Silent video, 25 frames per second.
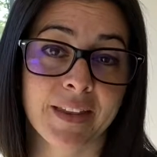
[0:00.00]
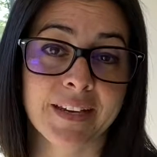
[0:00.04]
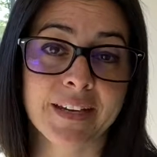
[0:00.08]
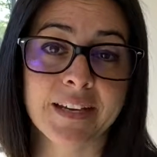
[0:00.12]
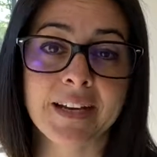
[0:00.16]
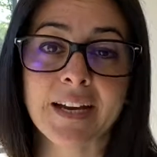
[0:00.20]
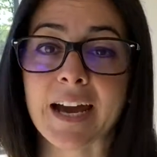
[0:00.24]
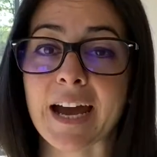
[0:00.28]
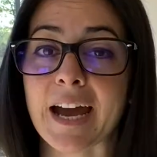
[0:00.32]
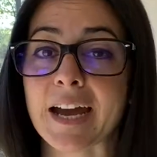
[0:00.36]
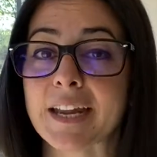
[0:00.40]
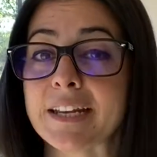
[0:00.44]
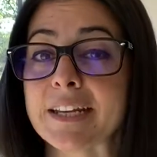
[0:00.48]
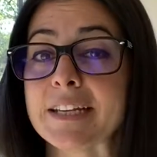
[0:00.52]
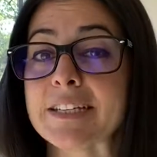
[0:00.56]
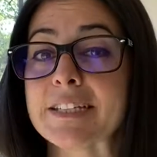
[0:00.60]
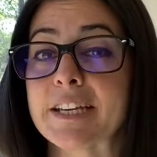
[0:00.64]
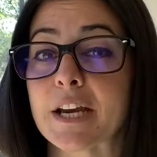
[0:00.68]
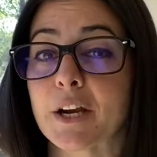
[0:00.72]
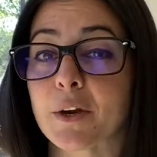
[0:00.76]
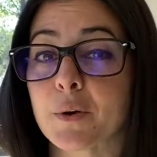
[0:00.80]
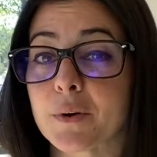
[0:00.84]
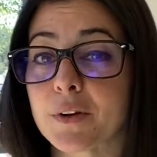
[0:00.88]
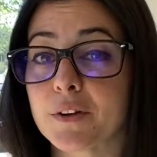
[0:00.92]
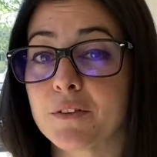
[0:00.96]
adding
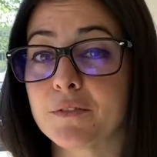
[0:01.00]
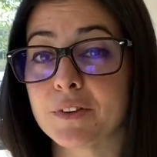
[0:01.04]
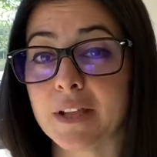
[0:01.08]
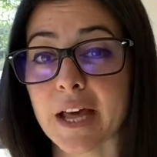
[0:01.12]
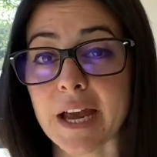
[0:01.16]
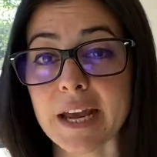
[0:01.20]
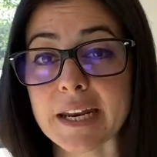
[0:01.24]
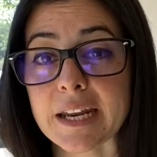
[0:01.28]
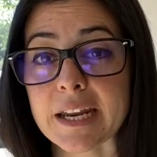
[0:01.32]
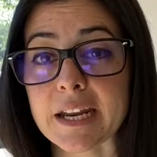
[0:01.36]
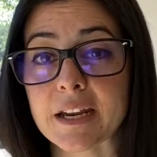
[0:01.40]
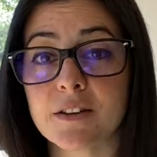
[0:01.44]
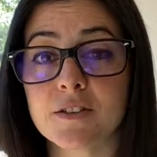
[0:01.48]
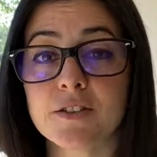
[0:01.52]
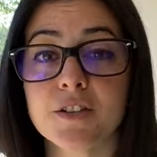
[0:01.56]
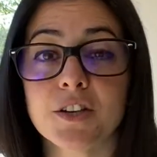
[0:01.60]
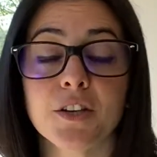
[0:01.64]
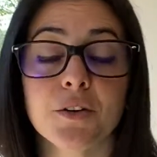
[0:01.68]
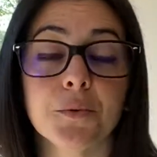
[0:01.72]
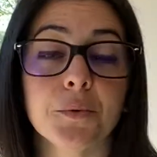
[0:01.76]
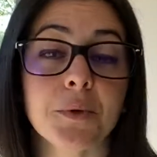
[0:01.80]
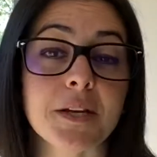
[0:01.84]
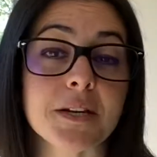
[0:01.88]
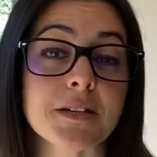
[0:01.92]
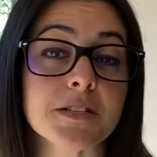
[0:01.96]
decorative lighting to
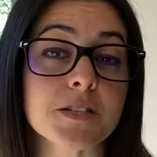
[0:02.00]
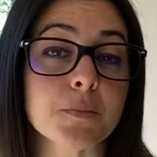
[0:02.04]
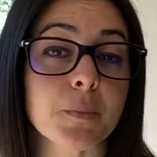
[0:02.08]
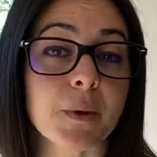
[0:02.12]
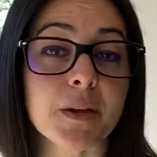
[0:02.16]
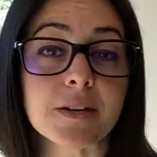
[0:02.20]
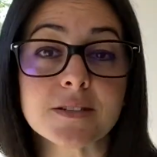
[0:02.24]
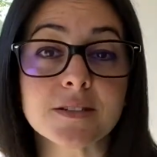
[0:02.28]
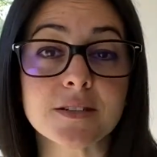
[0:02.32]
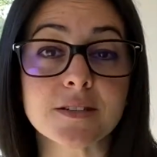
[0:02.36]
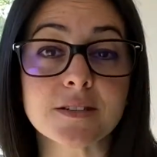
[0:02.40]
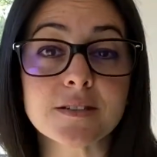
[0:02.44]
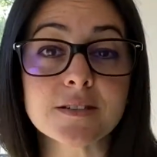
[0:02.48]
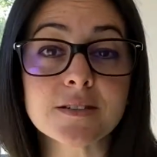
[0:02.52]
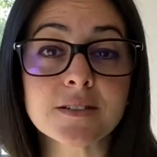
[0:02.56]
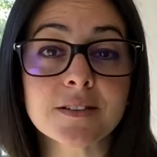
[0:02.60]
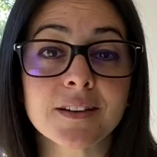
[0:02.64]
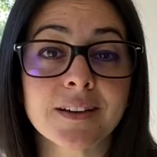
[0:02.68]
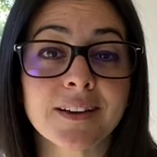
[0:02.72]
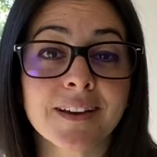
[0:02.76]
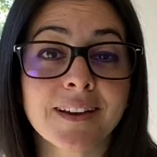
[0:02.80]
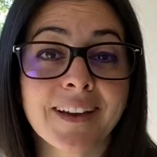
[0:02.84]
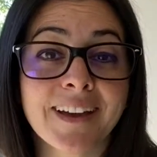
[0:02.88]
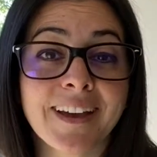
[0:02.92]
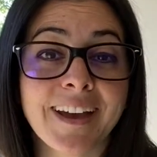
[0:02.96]
unique spaces,
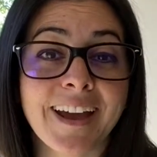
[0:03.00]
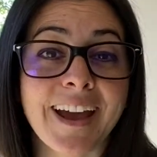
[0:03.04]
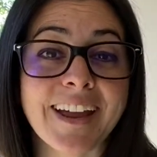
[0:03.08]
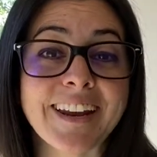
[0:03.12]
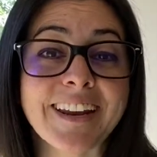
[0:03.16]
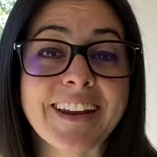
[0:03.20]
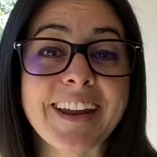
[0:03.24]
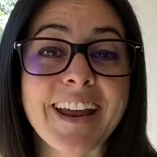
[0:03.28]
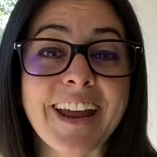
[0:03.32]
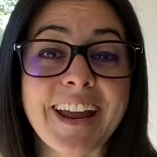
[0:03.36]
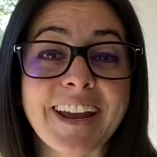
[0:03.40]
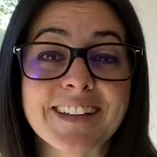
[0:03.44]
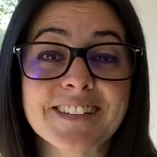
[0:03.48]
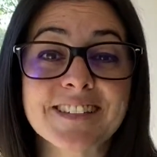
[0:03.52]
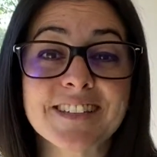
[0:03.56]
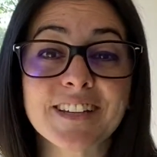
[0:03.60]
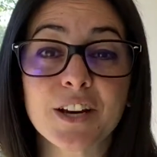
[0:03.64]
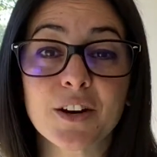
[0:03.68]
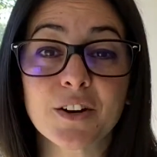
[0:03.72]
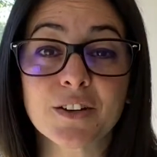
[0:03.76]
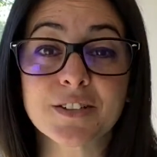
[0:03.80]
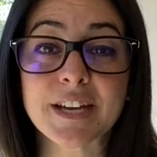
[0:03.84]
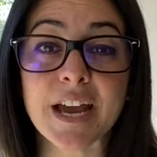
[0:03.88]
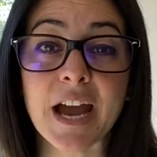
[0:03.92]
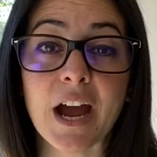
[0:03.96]
and enhancing
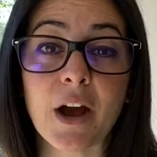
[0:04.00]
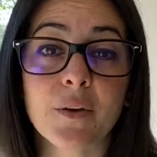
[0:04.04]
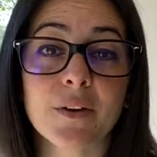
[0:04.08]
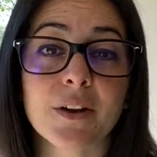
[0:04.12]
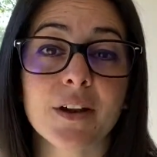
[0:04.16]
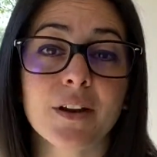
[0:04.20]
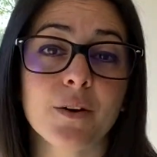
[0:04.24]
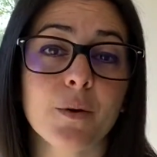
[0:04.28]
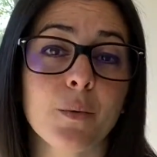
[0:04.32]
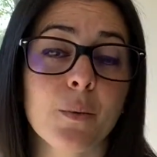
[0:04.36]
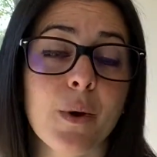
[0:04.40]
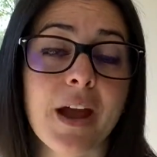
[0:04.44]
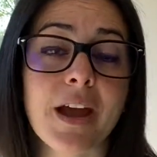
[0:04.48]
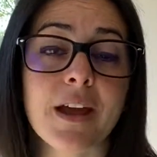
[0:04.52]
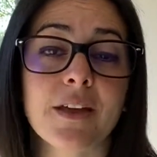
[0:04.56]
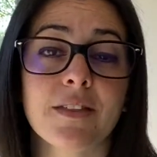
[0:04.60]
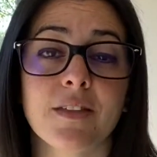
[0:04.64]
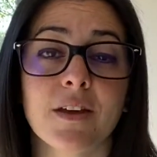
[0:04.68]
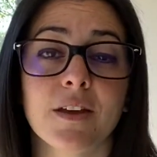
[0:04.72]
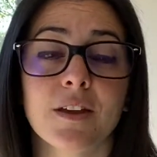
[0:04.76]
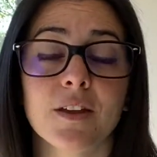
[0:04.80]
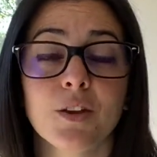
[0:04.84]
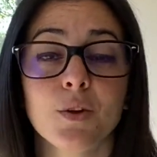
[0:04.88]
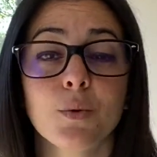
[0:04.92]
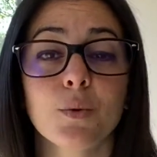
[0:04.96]
our town in a way
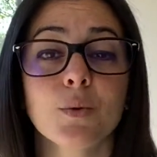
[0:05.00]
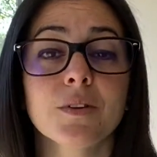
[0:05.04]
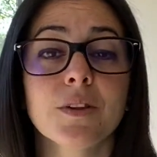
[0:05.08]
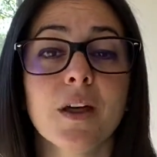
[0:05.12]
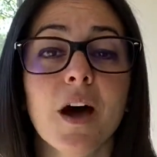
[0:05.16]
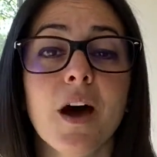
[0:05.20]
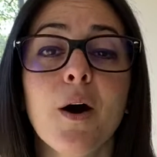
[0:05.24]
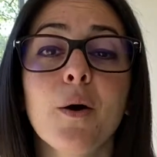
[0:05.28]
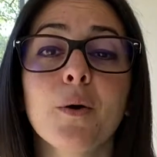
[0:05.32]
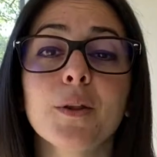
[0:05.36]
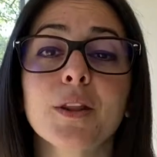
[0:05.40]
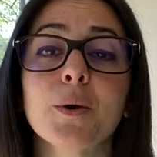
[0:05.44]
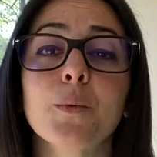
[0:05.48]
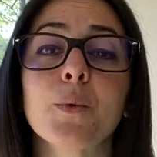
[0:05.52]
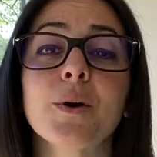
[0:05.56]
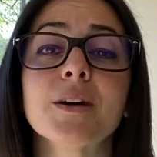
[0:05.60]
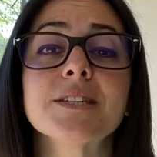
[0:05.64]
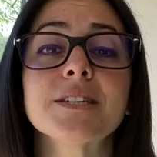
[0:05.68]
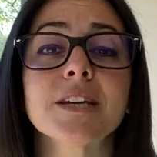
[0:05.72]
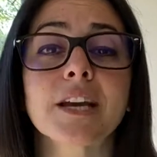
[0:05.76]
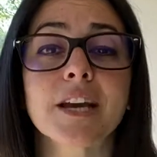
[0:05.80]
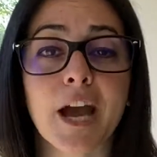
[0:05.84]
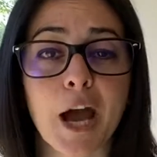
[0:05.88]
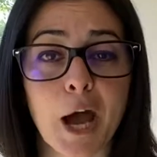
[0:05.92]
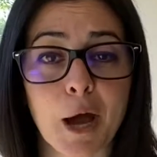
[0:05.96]
that you will not only want to
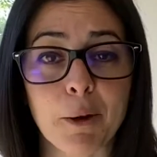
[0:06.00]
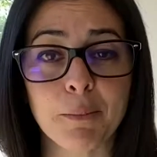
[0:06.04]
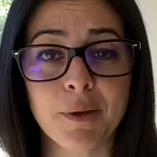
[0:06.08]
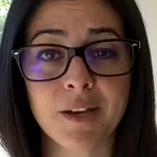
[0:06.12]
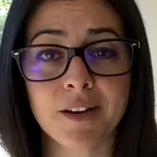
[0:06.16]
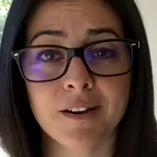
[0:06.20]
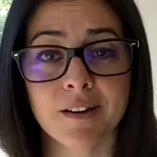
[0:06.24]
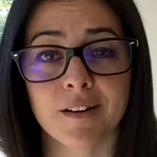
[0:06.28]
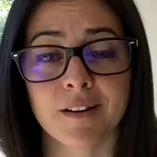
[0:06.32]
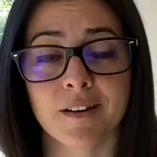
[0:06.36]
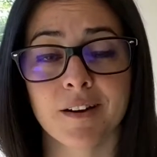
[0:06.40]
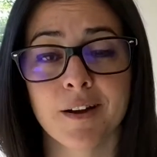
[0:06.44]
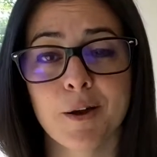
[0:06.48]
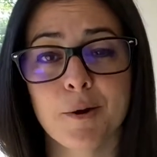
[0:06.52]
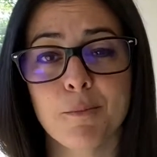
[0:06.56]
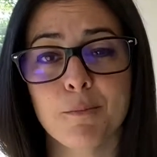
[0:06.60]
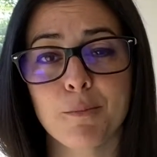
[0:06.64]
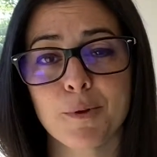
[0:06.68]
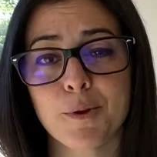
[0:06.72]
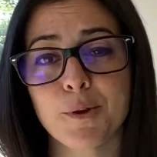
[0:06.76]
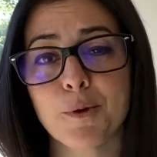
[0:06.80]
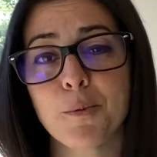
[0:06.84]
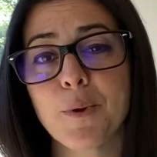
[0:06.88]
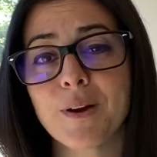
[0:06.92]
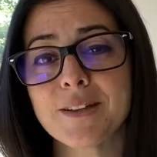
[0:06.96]
come here, but
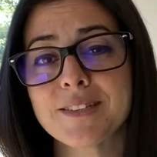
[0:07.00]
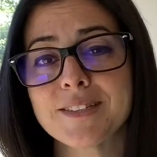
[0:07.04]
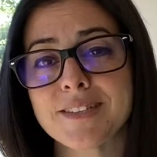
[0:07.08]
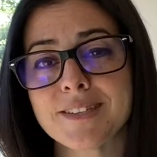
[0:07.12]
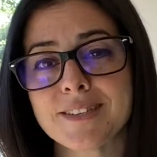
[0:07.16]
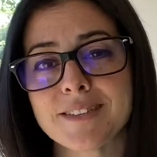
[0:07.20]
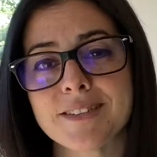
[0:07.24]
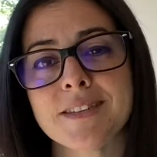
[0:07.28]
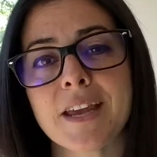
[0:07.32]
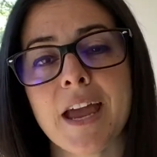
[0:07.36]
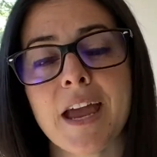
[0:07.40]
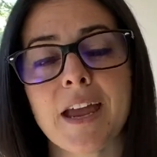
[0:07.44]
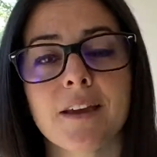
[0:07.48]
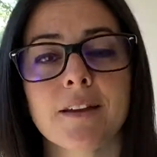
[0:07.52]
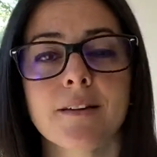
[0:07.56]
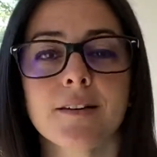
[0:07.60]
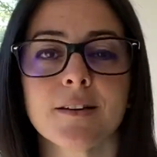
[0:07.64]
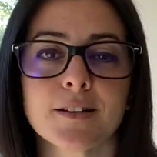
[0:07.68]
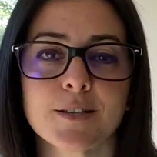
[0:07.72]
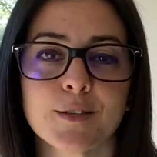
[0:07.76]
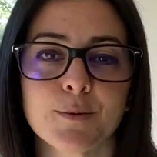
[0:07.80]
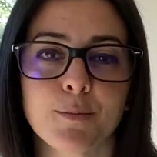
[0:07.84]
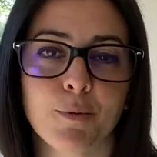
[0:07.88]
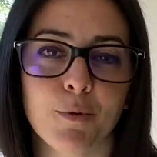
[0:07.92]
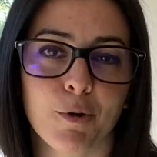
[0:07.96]
you'll want to stay and
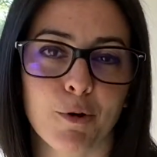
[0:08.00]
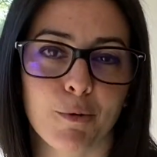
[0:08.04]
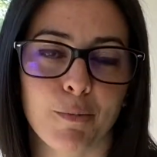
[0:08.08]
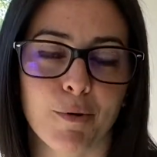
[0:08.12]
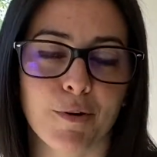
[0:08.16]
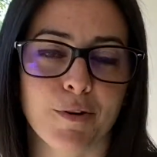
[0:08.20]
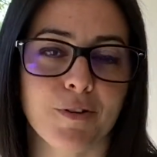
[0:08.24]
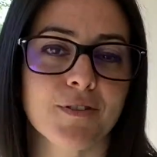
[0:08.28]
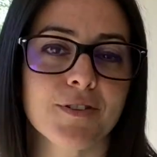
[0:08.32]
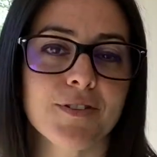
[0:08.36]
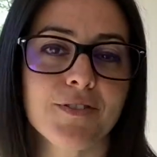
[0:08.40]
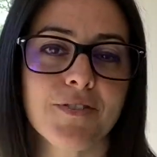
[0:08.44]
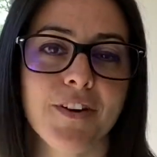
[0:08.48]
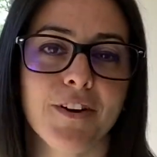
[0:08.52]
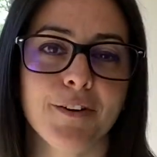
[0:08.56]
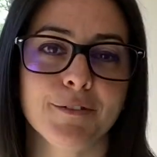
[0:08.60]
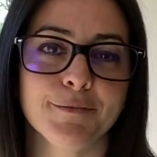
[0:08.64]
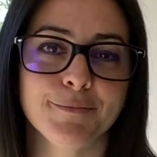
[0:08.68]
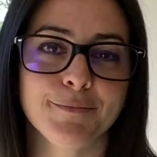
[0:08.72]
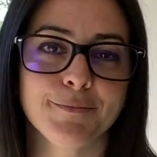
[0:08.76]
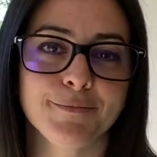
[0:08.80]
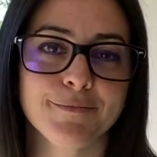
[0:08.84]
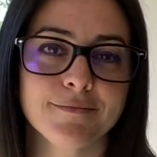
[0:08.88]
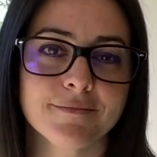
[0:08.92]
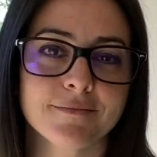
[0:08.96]
explore Bernardsville.
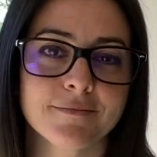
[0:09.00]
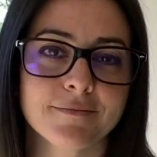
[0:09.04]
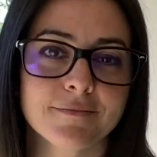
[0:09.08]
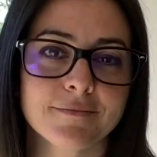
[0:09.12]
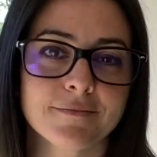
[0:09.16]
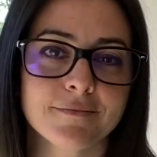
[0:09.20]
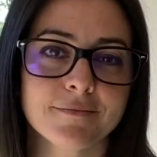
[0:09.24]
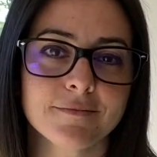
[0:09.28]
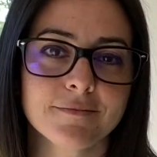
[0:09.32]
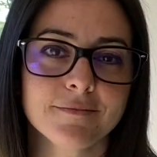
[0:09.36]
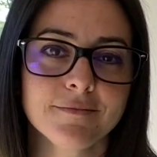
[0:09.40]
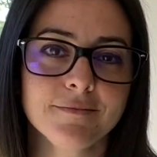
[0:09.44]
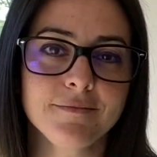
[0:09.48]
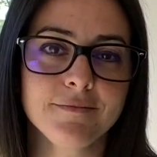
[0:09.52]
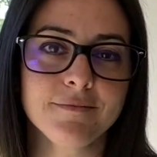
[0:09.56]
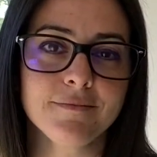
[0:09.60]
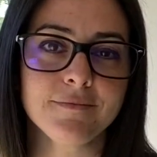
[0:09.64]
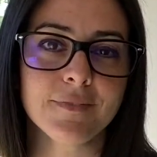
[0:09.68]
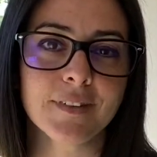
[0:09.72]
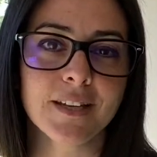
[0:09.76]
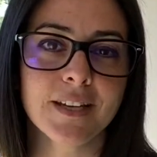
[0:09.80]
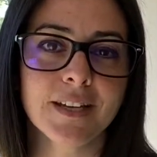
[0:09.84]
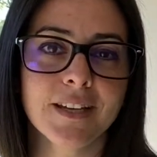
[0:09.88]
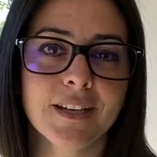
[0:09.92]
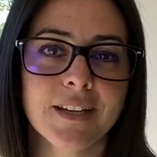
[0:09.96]

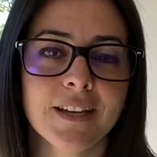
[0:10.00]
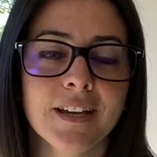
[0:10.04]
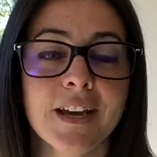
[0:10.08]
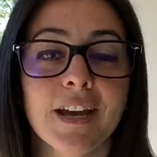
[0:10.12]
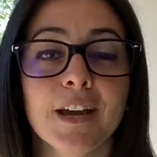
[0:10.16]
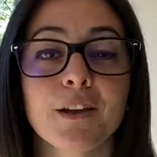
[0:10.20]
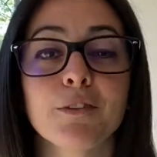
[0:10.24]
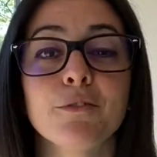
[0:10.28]
And